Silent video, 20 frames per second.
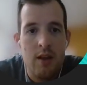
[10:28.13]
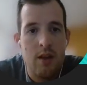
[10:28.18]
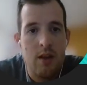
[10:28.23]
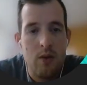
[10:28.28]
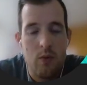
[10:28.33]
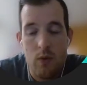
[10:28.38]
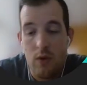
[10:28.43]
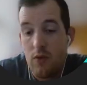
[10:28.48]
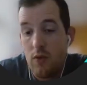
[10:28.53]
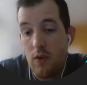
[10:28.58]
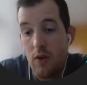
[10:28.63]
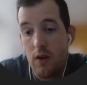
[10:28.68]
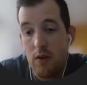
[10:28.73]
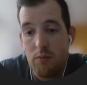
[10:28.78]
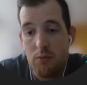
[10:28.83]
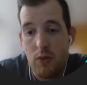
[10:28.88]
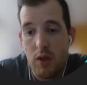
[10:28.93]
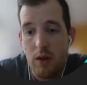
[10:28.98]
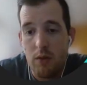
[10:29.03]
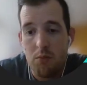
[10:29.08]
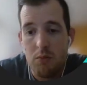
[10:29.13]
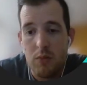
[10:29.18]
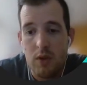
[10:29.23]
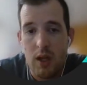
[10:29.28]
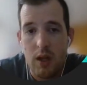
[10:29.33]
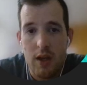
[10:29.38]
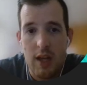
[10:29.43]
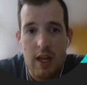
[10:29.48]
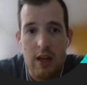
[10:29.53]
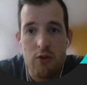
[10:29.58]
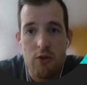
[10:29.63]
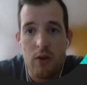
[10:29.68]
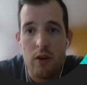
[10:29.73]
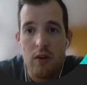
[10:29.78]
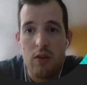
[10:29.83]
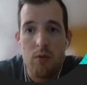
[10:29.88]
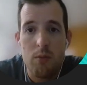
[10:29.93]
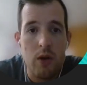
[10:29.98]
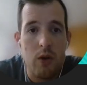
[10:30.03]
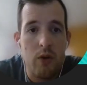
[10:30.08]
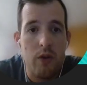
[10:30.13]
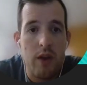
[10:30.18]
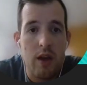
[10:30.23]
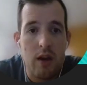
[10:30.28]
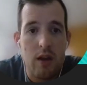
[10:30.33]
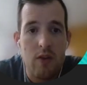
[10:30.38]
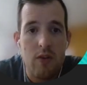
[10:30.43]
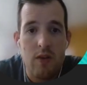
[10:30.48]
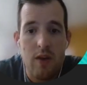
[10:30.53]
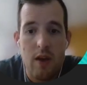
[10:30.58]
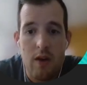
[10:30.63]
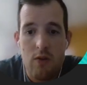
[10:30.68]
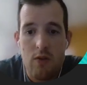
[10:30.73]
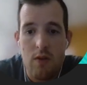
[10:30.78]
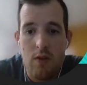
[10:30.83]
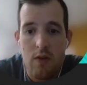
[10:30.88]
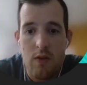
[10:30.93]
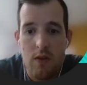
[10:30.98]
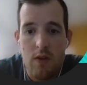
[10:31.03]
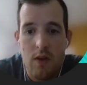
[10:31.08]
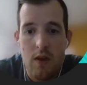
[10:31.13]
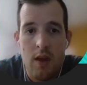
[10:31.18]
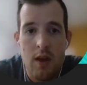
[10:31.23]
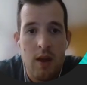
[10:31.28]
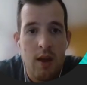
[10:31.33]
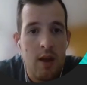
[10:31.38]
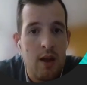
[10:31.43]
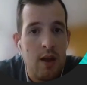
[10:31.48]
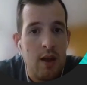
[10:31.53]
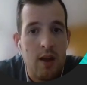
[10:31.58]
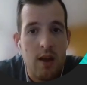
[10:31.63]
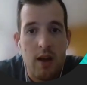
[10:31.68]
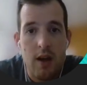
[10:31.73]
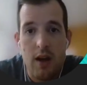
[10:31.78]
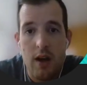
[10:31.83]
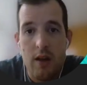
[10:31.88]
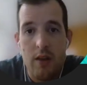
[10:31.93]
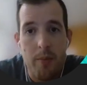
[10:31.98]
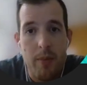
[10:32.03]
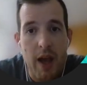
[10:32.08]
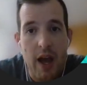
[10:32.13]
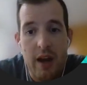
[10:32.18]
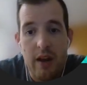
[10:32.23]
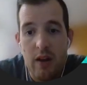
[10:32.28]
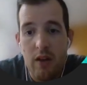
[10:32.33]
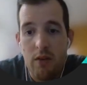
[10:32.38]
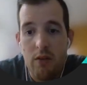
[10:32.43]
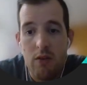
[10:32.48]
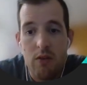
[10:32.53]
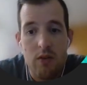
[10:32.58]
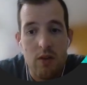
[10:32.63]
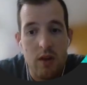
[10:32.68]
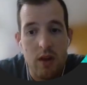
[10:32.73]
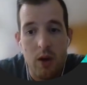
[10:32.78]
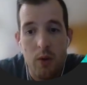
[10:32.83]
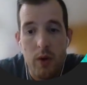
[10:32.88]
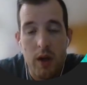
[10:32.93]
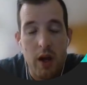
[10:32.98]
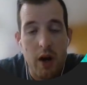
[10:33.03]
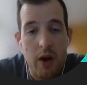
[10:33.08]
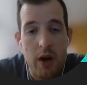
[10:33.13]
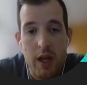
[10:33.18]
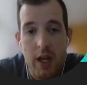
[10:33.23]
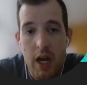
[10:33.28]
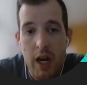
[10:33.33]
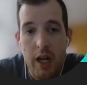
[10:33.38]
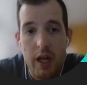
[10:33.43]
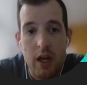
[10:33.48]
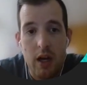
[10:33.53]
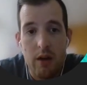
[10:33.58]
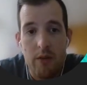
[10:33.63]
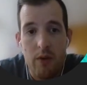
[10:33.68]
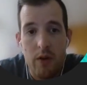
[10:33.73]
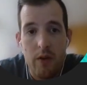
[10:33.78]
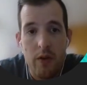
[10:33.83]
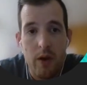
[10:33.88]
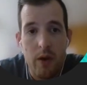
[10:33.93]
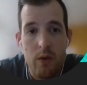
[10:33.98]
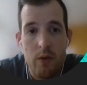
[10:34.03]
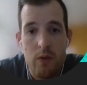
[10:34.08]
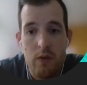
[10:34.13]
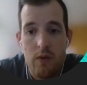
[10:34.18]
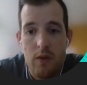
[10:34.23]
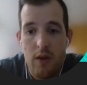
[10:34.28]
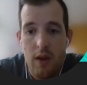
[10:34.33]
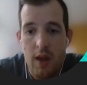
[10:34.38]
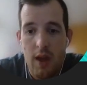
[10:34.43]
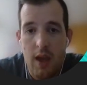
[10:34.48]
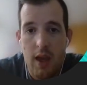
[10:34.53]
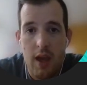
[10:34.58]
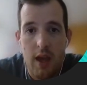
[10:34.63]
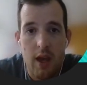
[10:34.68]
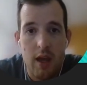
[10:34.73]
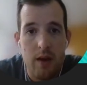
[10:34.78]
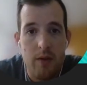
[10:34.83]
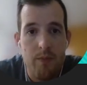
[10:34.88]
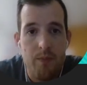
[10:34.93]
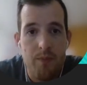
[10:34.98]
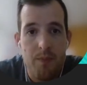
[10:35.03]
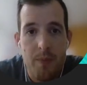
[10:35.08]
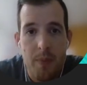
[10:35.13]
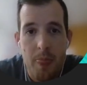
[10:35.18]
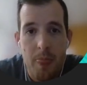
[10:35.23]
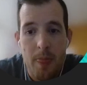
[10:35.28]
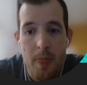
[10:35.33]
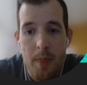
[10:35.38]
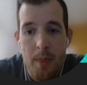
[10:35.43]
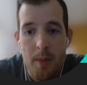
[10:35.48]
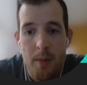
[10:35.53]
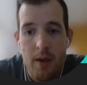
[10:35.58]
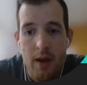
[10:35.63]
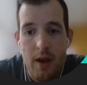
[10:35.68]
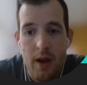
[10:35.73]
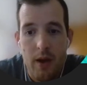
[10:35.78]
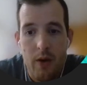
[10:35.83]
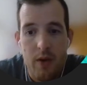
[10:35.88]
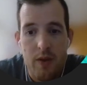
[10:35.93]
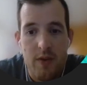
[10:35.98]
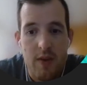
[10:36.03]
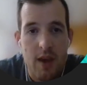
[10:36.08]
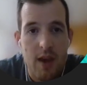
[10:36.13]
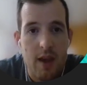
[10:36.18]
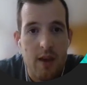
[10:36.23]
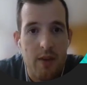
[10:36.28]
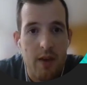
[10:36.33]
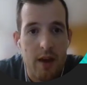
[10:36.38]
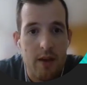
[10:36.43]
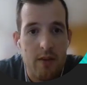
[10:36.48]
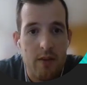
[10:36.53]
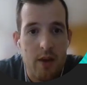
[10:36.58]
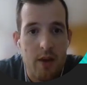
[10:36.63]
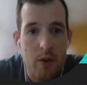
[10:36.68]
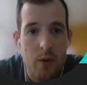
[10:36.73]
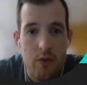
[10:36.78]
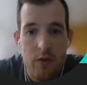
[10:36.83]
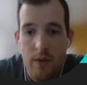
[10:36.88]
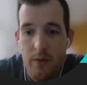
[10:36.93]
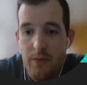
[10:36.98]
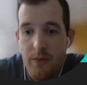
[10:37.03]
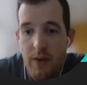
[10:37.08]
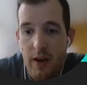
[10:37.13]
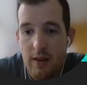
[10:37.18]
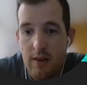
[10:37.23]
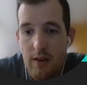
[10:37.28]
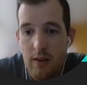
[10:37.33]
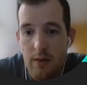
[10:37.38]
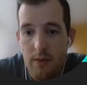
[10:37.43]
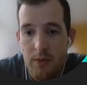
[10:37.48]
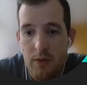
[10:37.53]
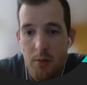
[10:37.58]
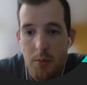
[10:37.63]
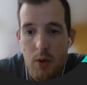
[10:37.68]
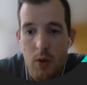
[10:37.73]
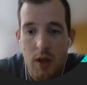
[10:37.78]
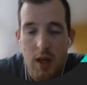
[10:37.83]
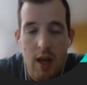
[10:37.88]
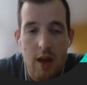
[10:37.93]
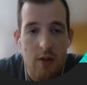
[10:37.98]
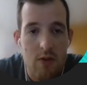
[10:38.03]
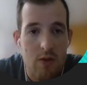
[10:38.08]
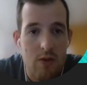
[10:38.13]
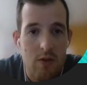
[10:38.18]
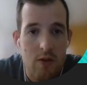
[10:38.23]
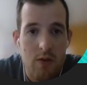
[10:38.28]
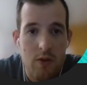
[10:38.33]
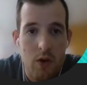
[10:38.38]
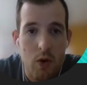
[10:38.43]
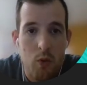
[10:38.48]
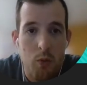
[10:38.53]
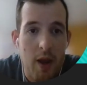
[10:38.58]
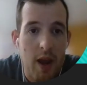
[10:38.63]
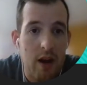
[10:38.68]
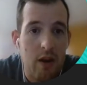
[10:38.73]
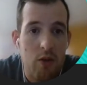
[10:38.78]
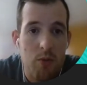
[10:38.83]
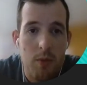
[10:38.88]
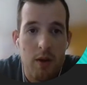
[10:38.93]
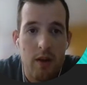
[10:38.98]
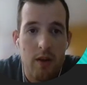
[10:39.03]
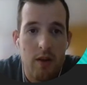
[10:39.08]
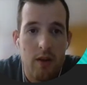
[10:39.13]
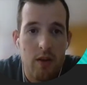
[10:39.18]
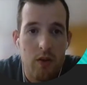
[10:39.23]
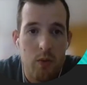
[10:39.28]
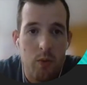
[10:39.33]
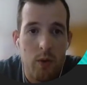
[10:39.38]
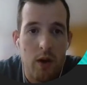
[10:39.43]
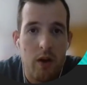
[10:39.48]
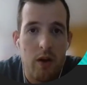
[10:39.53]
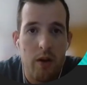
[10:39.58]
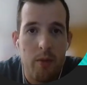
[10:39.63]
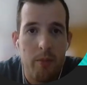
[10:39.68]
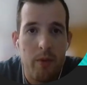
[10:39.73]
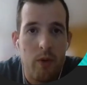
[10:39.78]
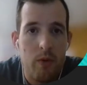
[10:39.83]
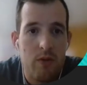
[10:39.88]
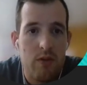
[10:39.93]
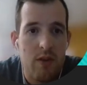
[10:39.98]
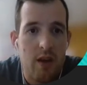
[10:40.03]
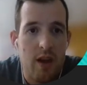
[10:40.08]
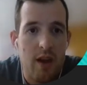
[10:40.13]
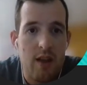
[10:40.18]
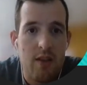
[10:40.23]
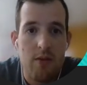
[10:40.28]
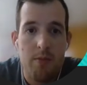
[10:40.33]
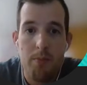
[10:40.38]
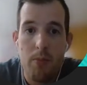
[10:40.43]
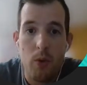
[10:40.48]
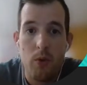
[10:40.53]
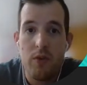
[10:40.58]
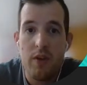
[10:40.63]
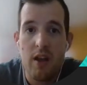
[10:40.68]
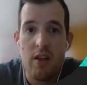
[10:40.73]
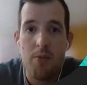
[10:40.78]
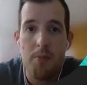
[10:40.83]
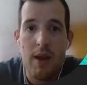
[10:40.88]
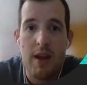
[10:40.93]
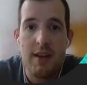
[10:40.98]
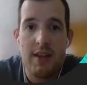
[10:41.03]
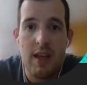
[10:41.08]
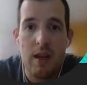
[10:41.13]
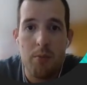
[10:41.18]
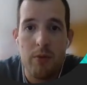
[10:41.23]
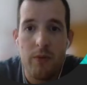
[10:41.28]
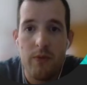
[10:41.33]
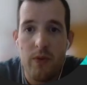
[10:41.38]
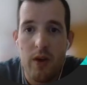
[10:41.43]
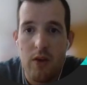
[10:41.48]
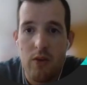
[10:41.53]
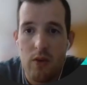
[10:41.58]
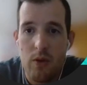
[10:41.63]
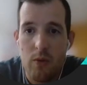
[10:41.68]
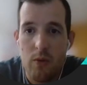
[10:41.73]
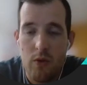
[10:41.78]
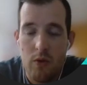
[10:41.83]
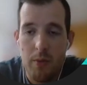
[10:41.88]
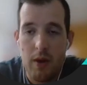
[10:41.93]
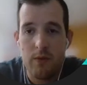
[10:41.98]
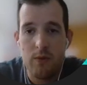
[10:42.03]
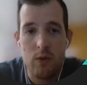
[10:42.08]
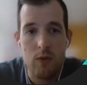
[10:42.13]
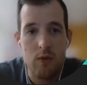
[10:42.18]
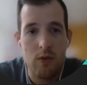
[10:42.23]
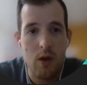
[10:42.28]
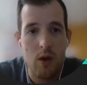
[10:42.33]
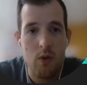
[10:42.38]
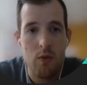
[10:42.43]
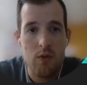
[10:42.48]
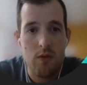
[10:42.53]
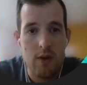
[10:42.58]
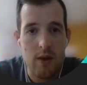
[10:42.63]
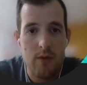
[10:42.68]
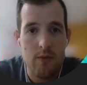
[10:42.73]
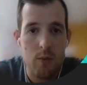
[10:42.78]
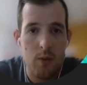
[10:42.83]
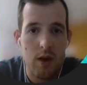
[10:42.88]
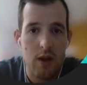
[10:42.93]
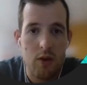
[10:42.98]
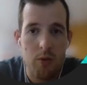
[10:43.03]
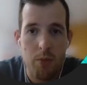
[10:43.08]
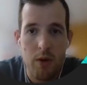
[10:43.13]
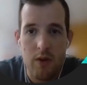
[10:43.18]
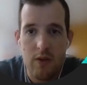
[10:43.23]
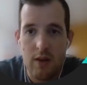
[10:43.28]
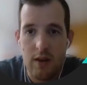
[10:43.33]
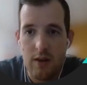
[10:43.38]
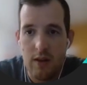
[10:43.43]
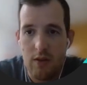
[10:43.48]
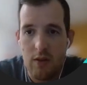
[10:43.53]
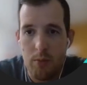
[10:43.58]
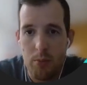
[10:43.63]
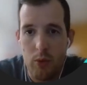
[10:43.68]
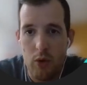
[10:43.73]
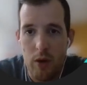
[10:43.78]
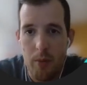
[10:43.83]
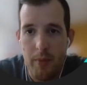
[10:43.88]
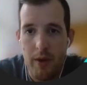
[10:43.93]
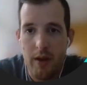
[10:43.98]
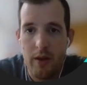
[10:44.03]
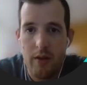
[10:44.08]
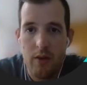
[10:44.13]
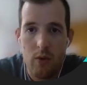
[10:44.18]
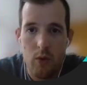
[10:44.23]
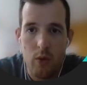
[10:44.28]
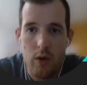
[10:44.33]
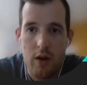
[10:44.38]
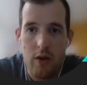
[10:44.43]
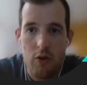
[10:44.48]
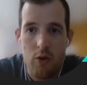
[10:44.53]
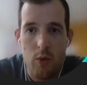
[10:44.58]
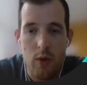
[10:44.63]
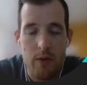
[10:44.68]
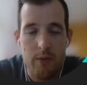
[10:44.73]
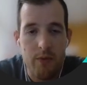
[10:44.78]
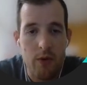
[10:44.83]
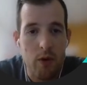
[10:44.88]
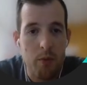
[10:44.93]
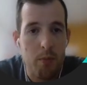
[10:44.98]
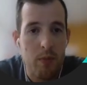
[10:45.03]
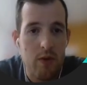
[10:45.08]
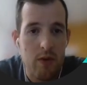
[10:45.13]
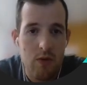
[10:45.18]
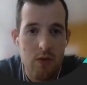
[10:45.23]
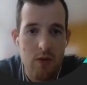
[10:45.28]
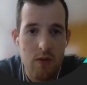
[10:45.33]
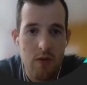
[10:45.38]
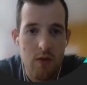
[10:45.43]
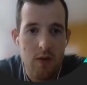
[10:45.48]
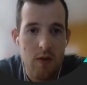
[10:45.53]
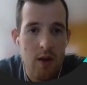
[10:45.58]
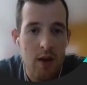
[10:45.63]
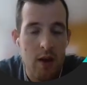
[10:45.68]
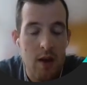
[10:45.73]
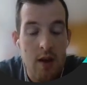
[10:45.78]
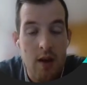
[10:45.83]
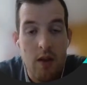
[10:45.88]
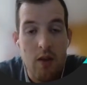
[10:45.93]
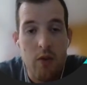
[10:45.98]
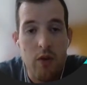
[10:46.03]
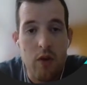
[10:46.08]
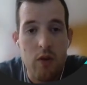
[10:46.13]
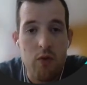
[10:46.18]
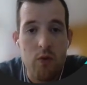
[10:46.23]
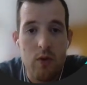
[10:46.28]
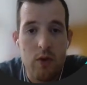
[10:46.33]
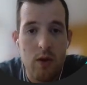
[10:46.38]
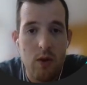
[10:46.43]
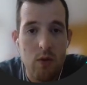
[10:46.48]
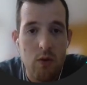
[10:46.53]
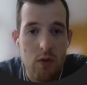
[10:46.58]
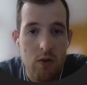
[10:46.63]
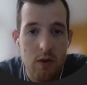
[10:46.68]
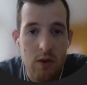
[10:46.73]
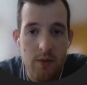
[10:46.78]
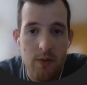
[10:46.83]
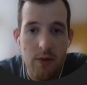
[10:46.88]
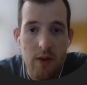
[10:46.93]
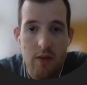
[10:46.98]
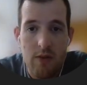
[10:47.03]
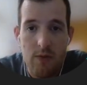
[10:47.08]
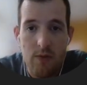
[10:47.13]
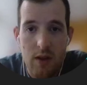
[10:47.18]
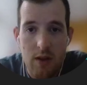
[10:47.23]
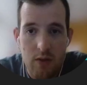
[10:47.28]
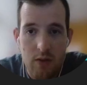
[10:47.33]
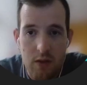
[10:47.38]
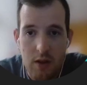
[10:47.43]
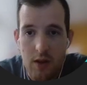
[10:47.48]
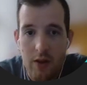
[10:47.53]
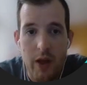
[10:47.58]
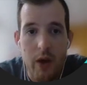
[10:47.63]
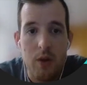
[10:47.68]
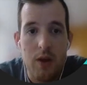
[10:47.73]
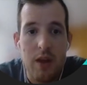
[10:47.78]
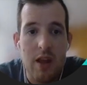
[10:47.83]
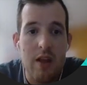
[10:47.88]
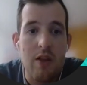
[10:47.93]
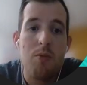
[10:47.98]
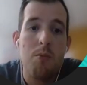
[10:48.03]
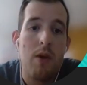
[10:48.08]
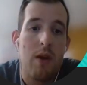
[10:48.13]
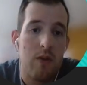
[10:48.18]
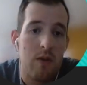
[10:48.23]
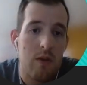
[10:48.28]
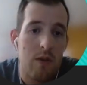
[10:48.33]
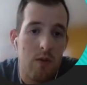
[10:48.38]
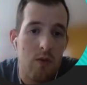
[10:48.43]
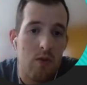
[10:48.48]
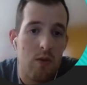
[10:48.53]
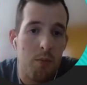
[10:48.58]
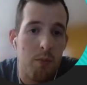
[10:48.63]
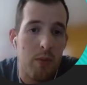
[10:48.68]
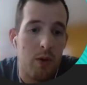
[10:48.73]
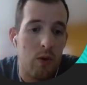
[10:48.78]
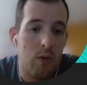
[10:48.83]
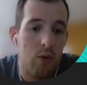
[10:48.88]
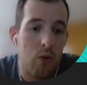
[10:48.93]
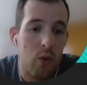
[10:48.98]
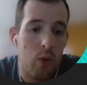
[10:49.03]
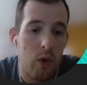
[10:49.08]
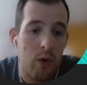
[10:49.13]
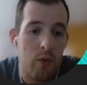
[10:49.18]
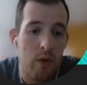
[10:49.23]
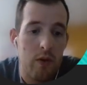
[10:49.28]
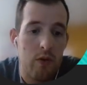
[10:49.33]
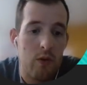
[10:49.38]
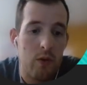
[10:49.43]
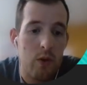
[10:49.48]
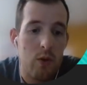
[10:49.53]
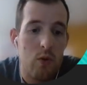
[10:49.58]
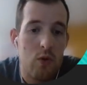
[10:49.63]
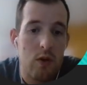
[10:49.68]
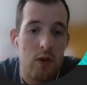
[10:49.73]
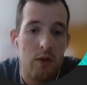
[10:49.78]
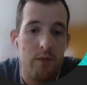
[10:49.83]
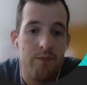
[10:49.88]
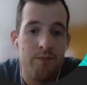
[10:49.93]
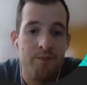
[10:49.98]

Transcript: which are key trust building concessions. The BATNAs, we already kind of covered those, and I would say that there was effective communications and tone management as well on both sides. Both sides maintained professional, respectful tones, even when expressing disappointment or issuing firm positions. This reduced defensiveness and allowed each message to build toward resolution.